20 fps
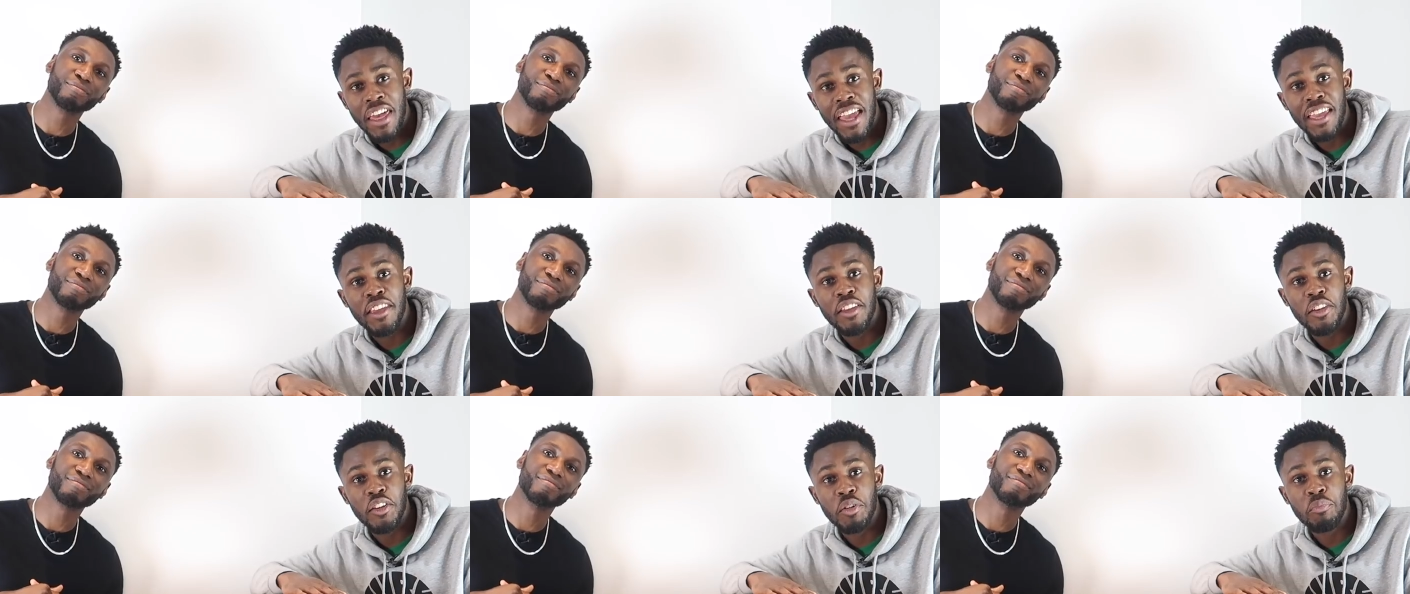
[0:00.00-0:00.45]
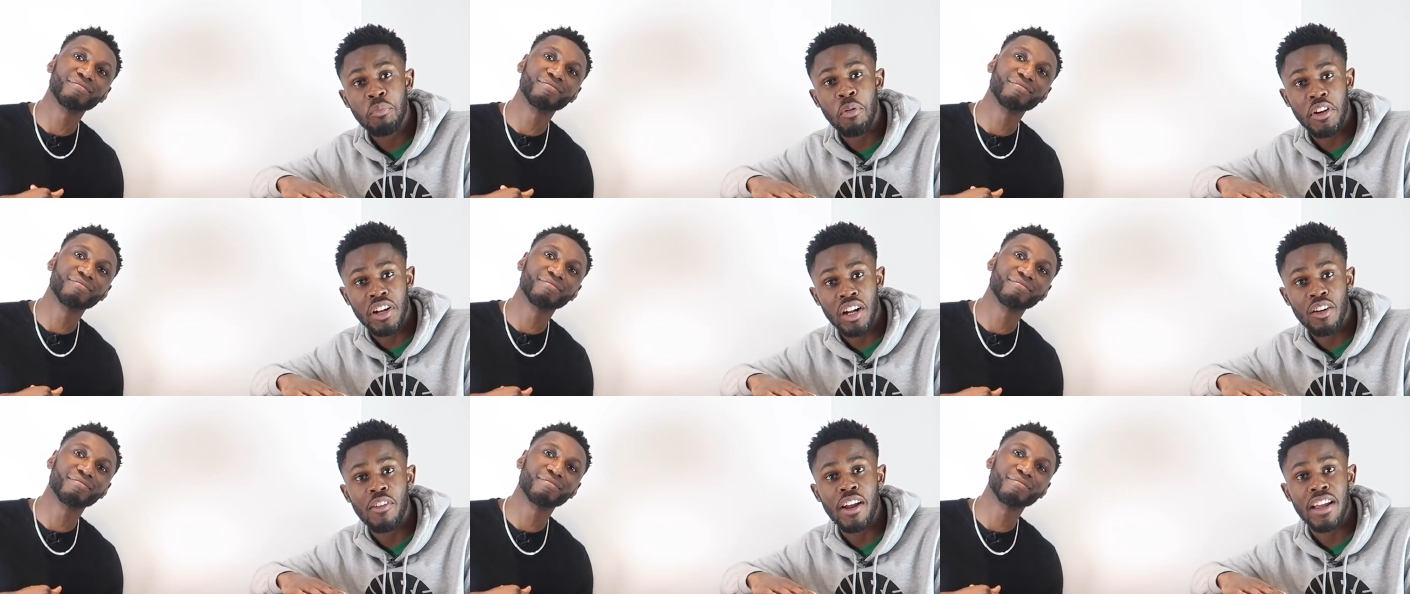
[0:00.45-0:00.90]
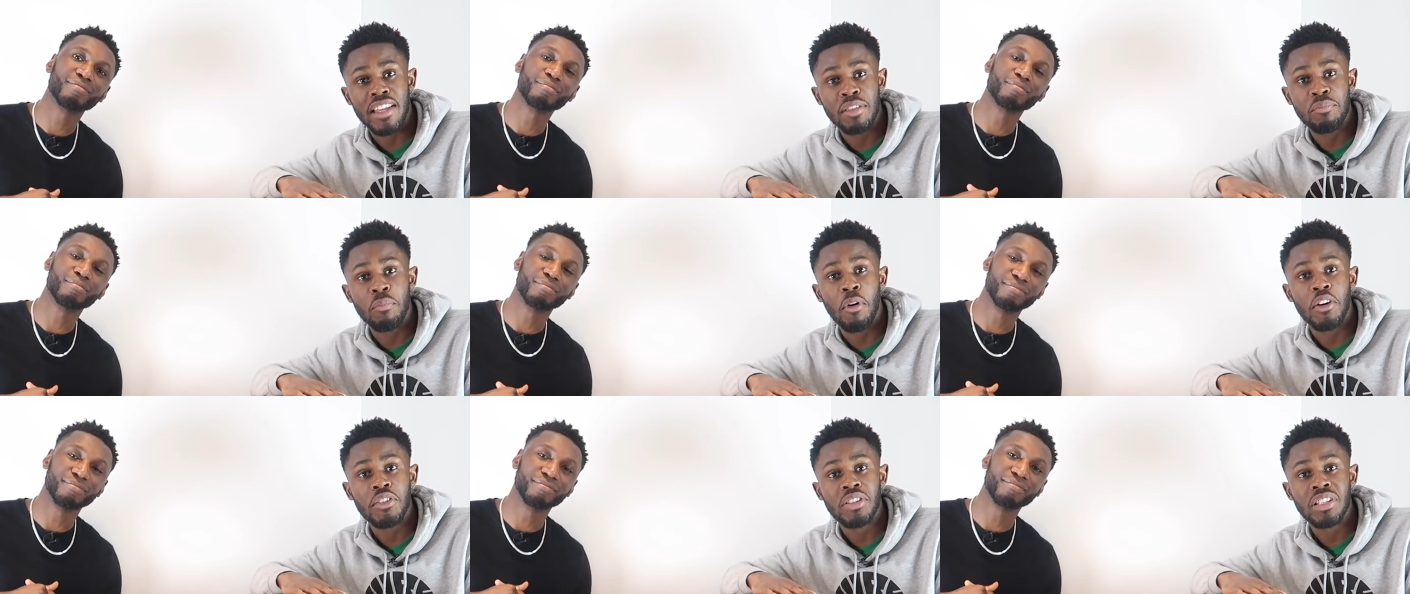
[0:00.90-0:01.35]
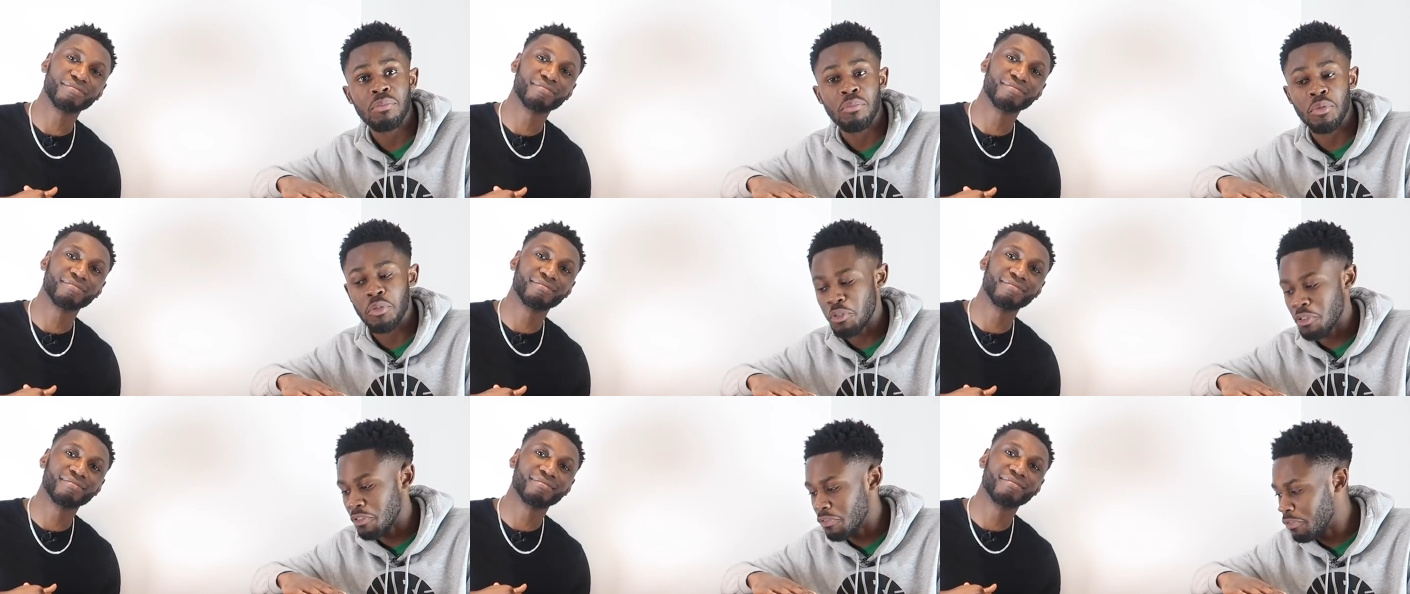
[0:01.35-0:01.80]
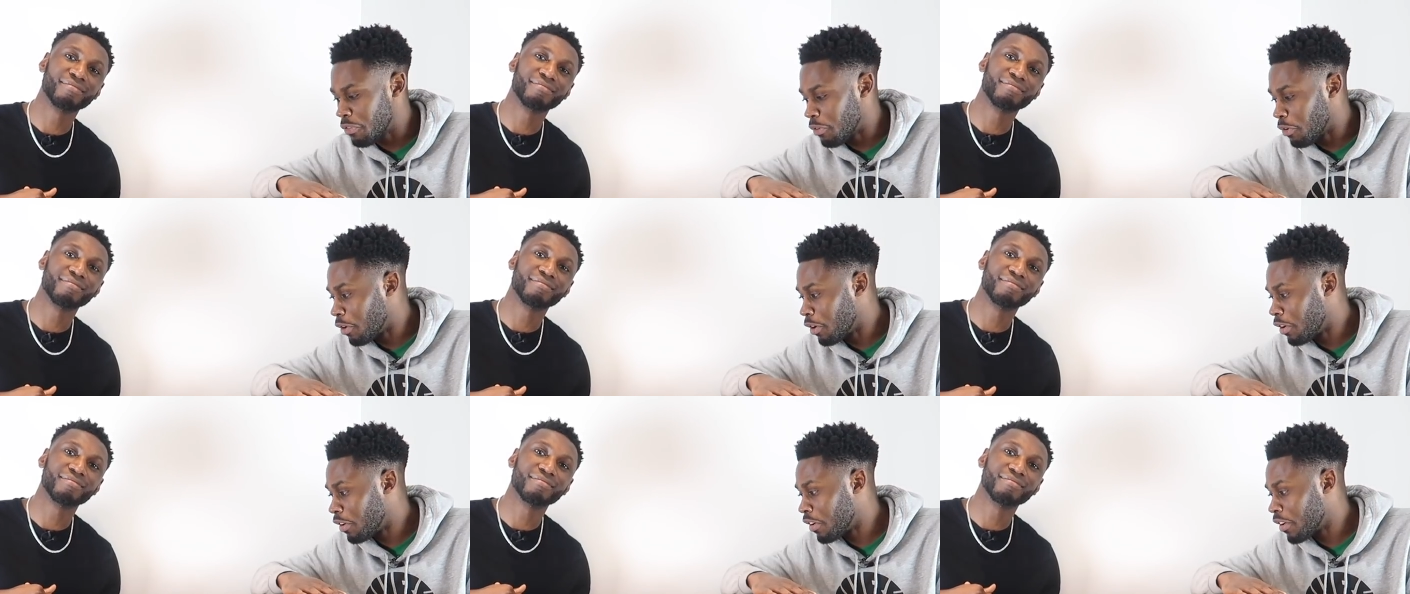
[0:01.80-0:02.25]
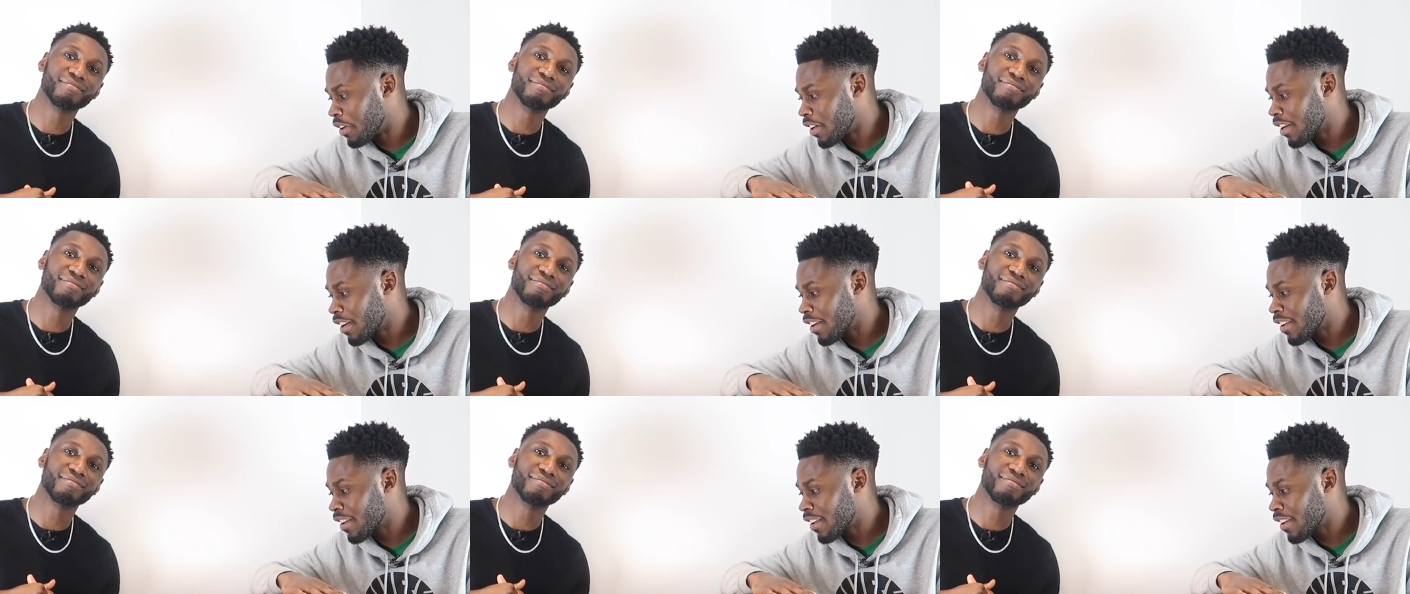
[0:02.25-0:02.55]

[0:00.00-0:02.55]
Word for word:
Speaker 1: Thank you, ProDirect Basketball, for